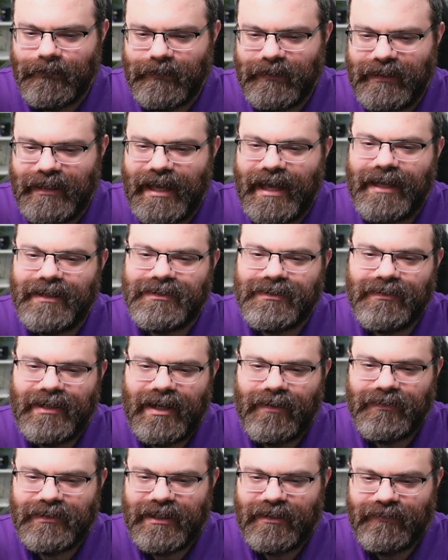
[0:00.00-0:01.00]
Yeah, so
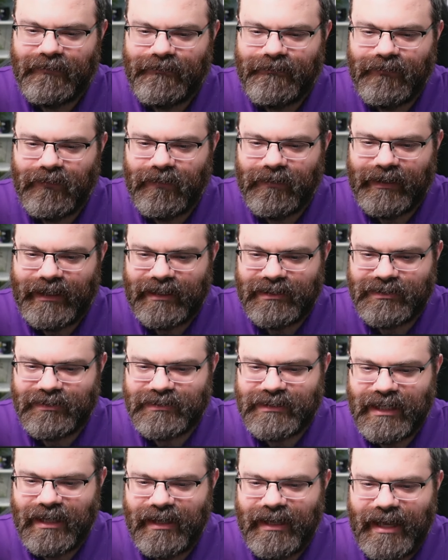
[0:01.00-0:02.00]
now we're down to four
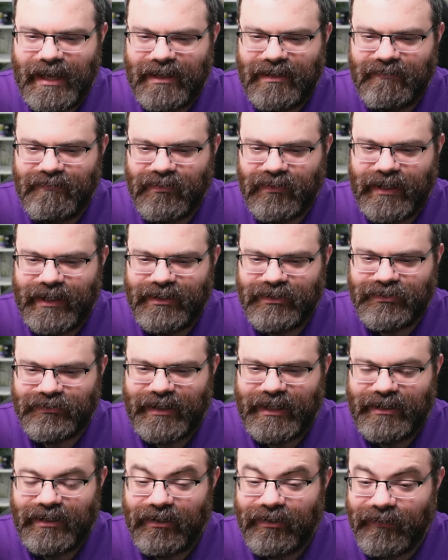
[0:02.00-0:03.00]
answers. Again, brain
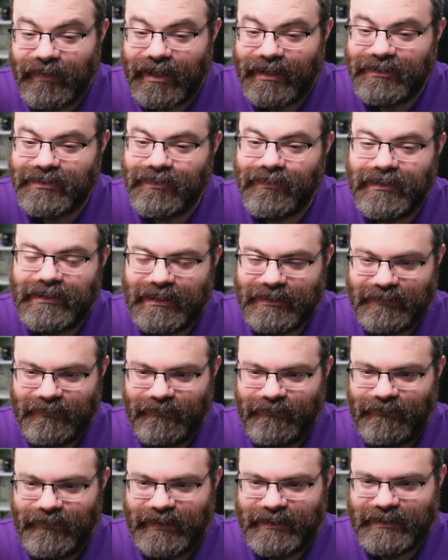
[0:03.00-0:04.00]
drain and grain. So it
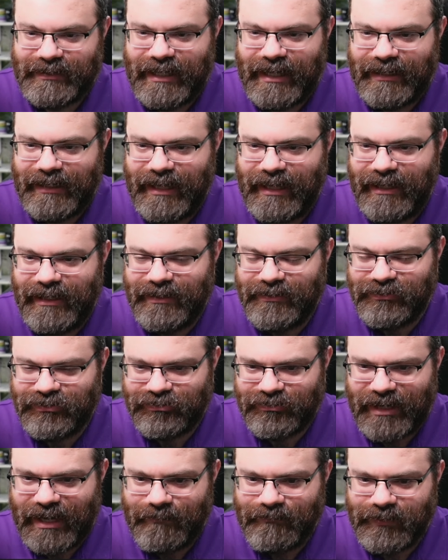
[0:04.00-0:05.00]
doesn't fix that ain
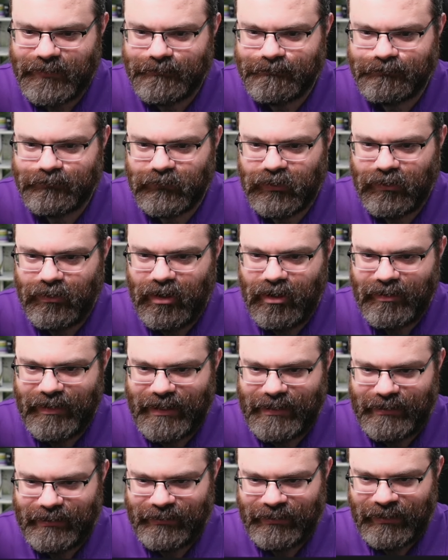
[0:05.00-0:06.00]
trap or R
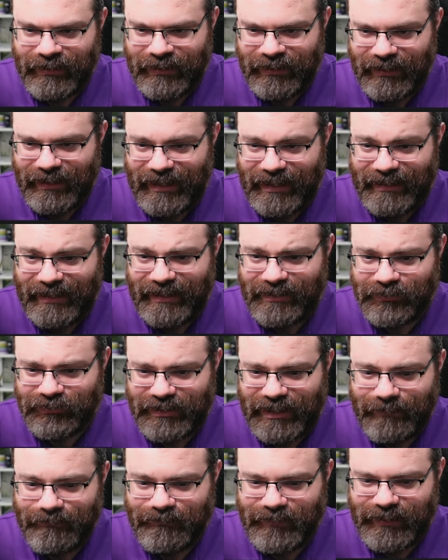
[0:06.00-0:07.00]
A I N
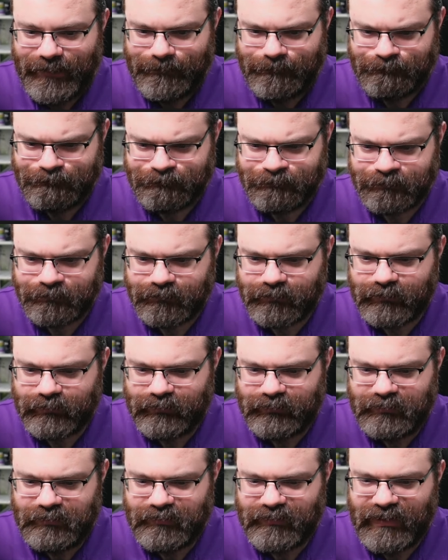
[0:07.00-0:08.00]
trap, but
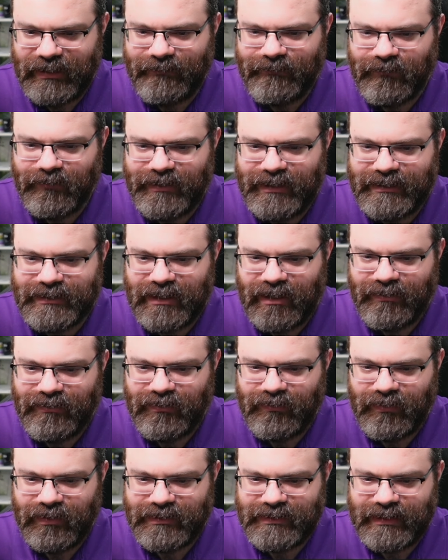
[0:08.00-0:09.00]
for these
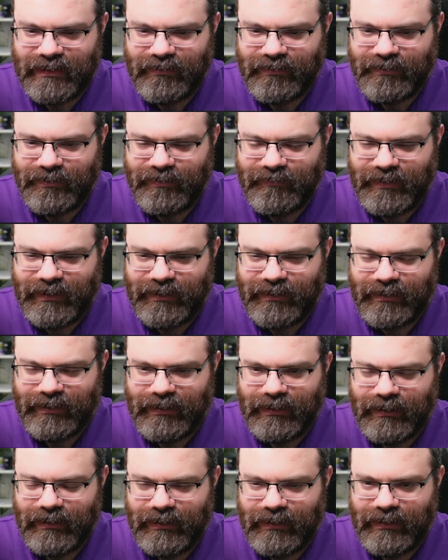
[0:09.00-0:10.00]
other words that it could have been,
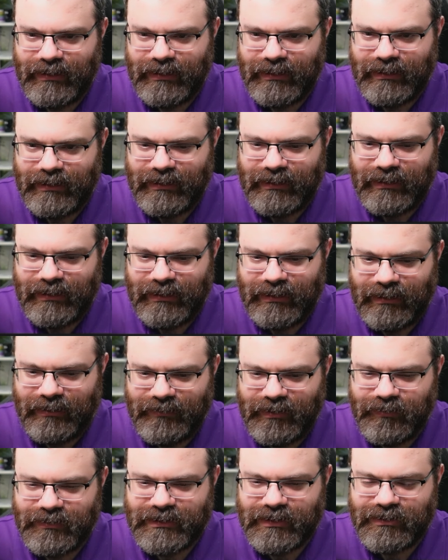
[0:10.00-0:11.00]
uh,
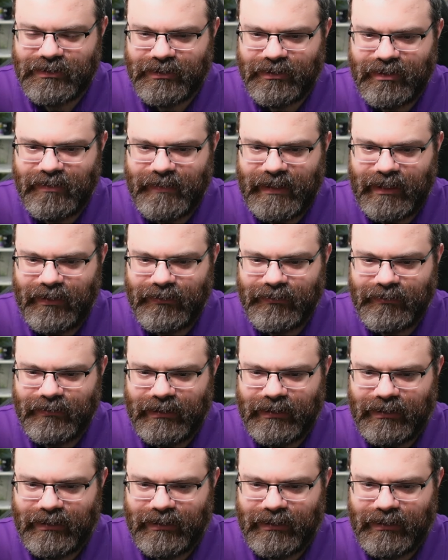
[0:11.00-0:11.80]
it was concerned about.